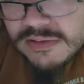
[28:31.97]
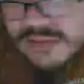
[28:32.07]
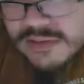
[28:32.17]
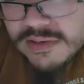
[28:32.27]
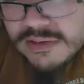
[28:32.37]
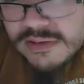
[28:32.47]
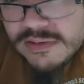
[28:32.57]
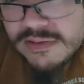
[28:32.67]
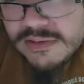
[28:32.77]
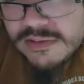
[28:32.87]
The end.
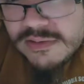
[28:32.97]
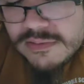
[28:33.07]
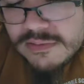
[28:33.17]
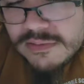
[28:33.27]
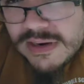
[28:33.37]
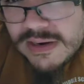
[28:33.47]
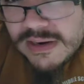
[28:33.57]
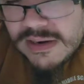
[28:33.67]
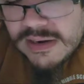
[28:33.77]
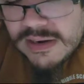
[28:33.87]
Die.